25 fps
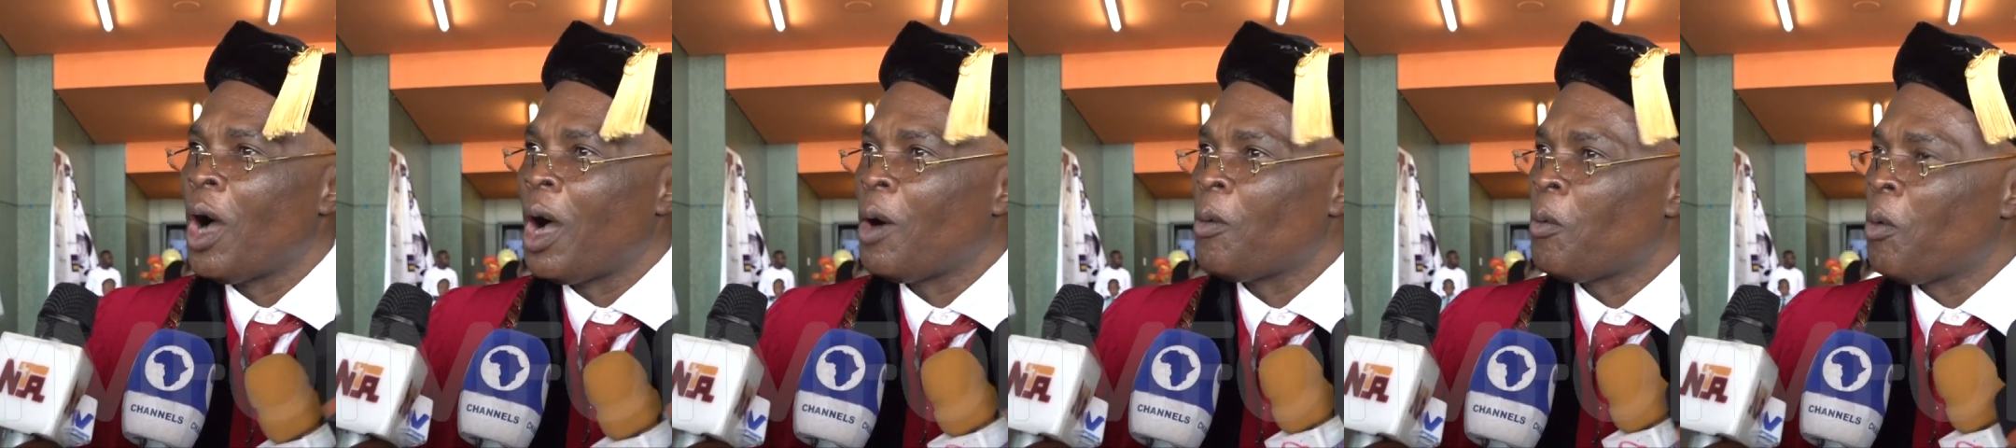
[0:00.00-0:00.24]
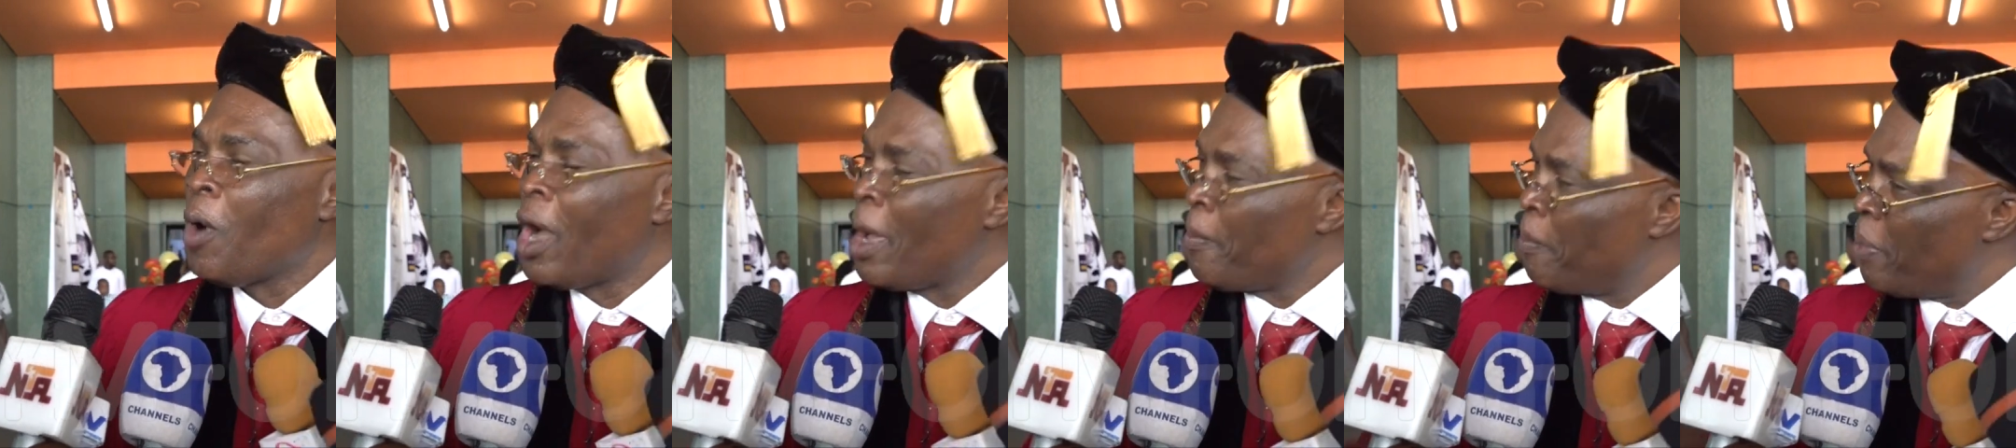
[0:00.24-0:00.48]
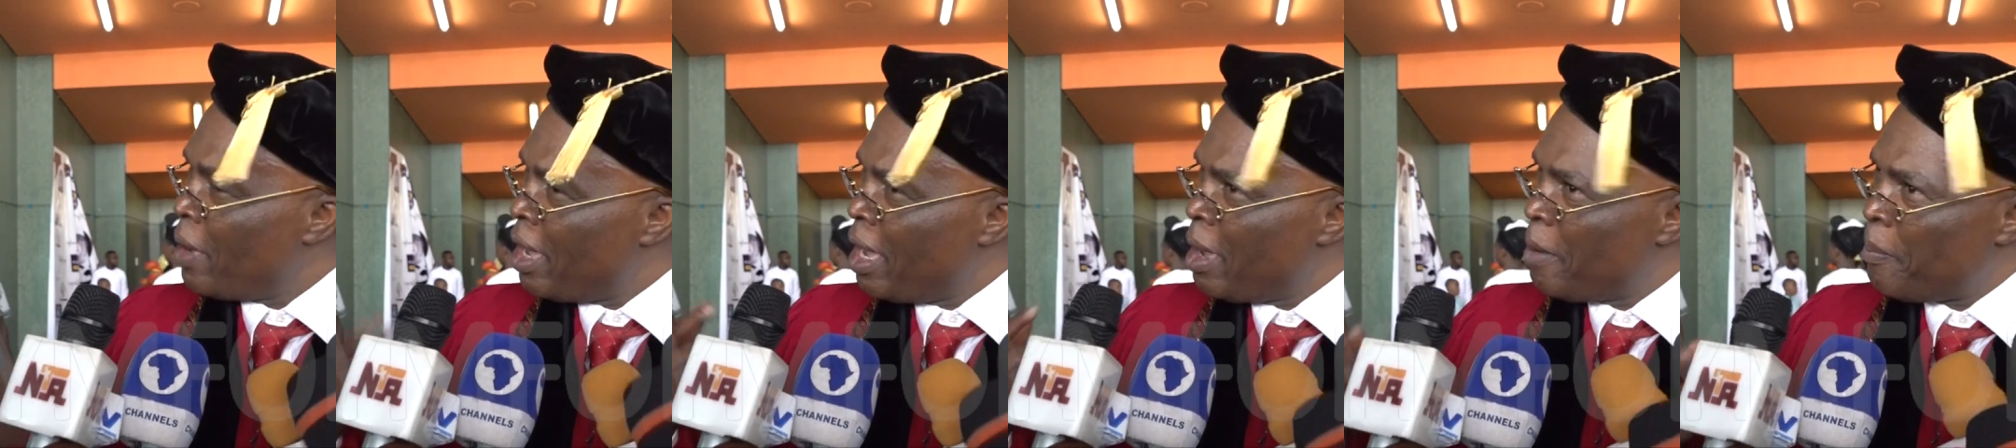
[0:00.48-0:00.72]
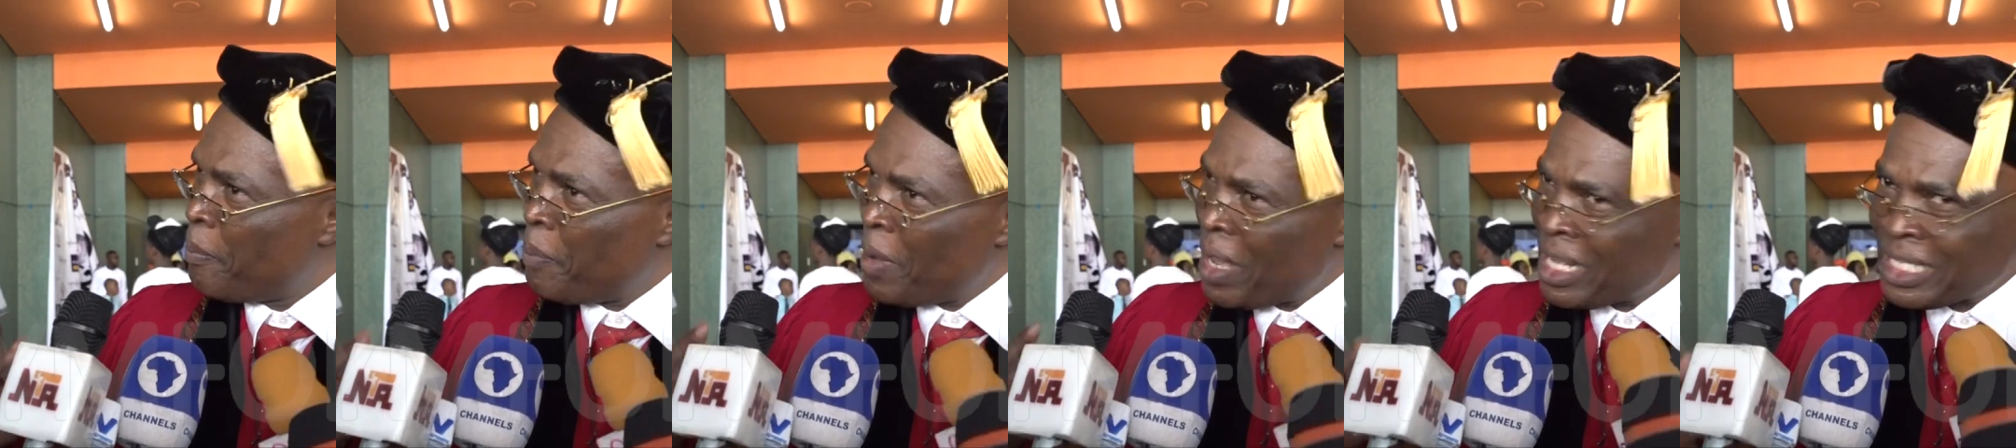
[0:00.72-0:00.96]
when a
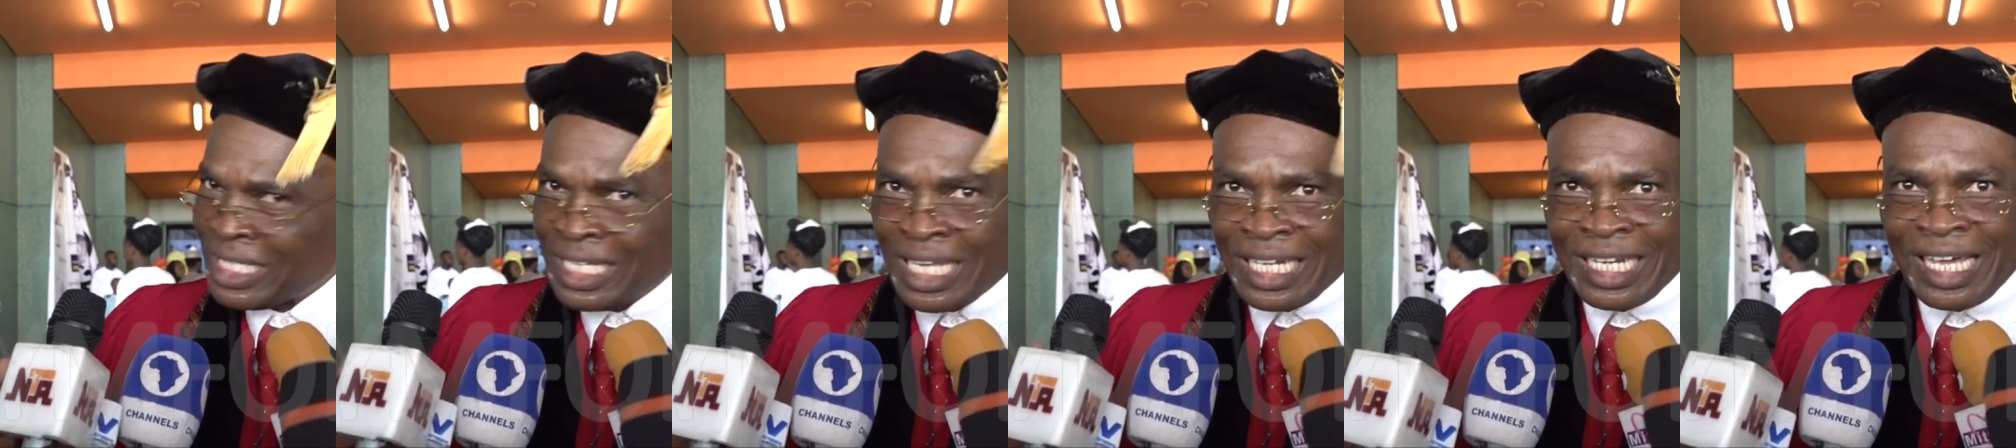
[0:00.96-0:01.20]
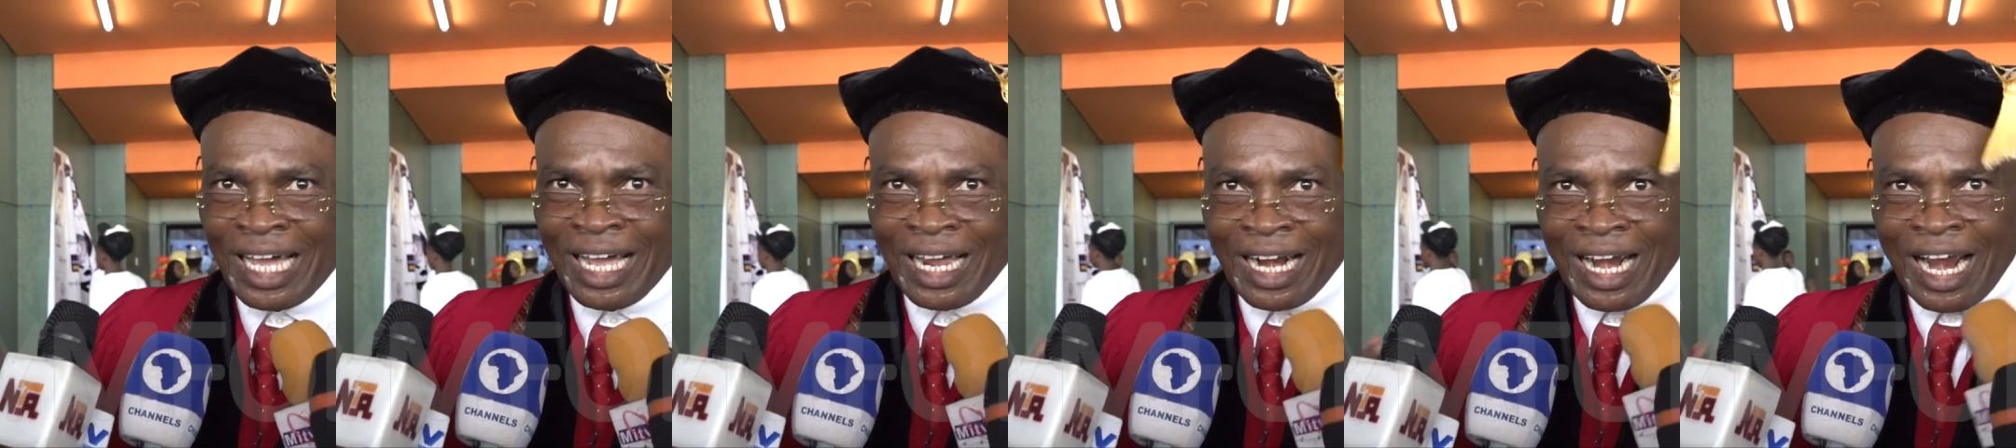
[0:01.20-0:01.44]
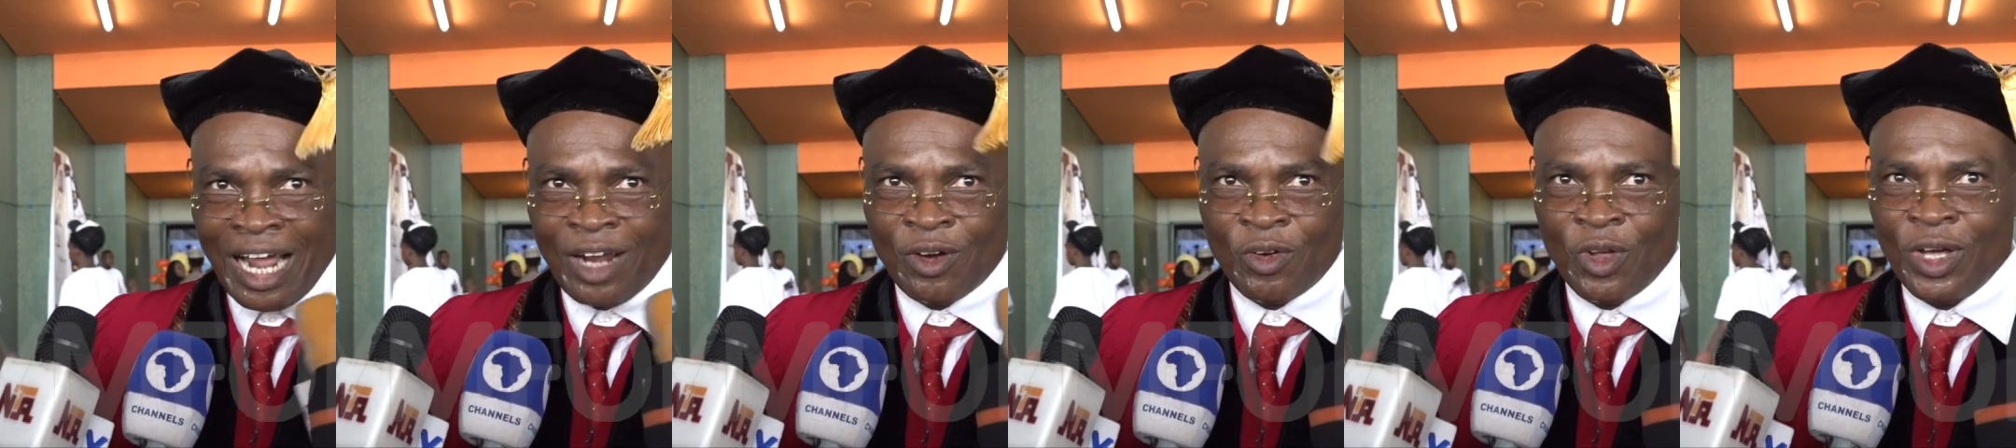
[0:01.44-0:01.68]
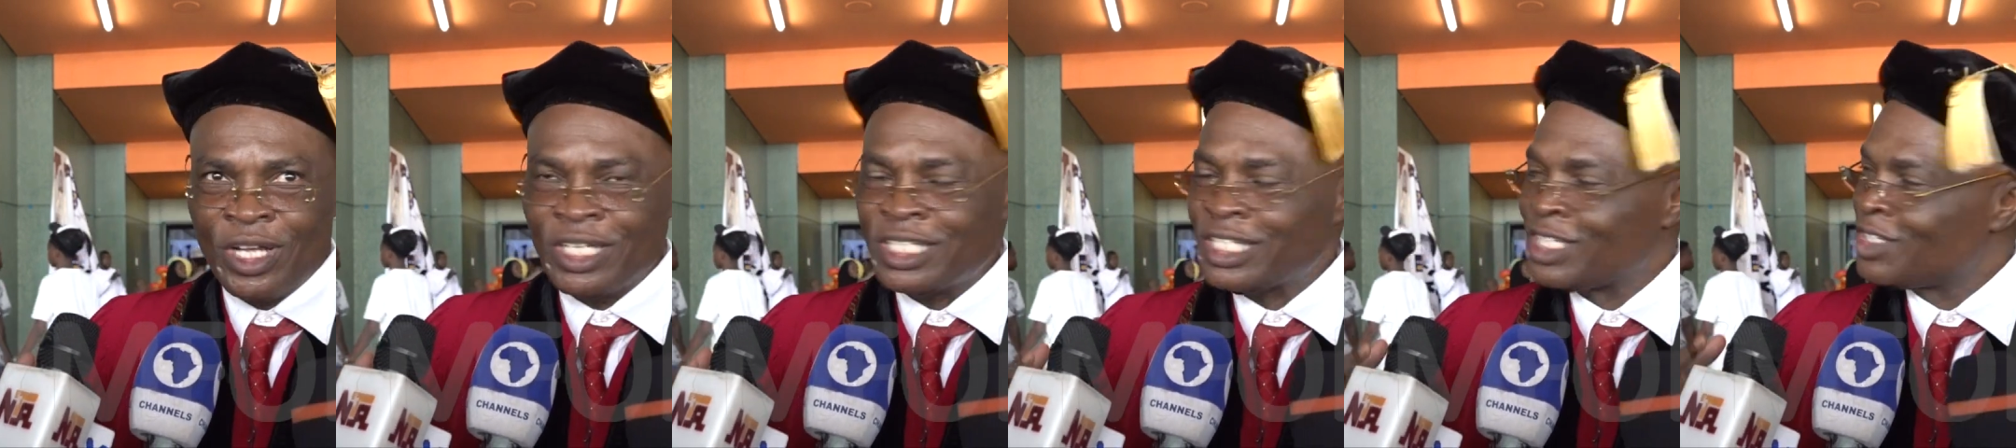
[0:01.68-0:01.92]
pay-setter
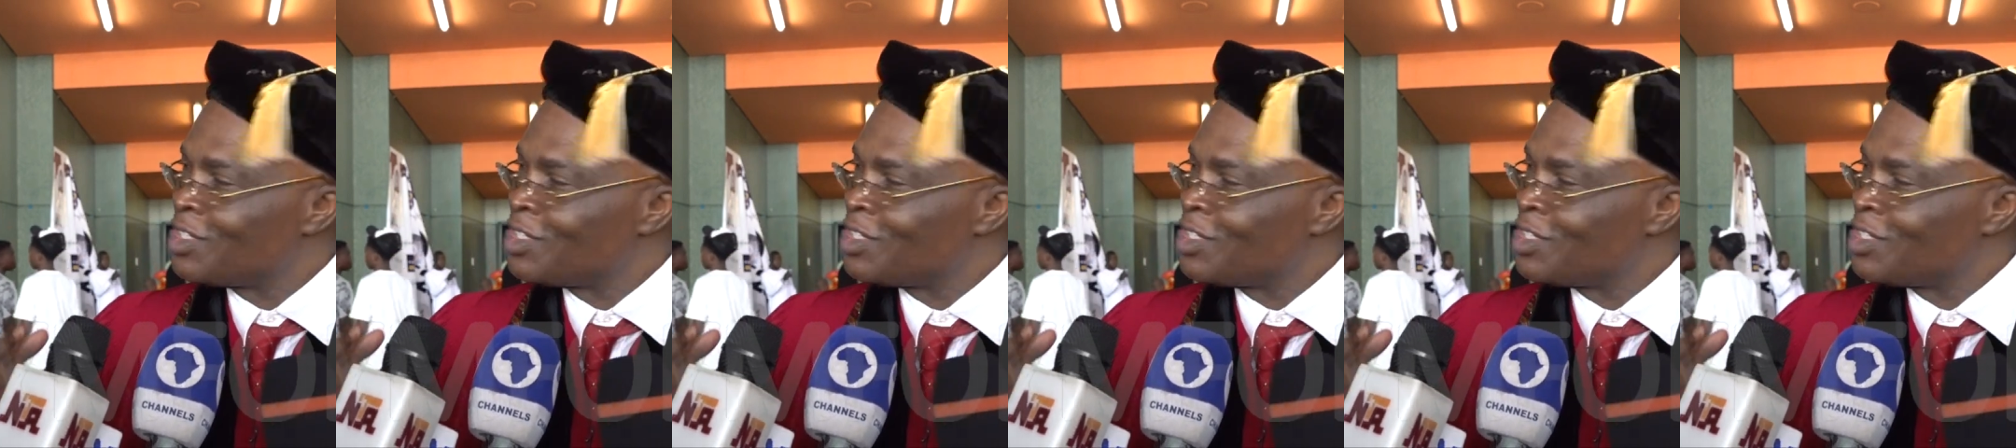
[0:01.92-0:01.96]
graduate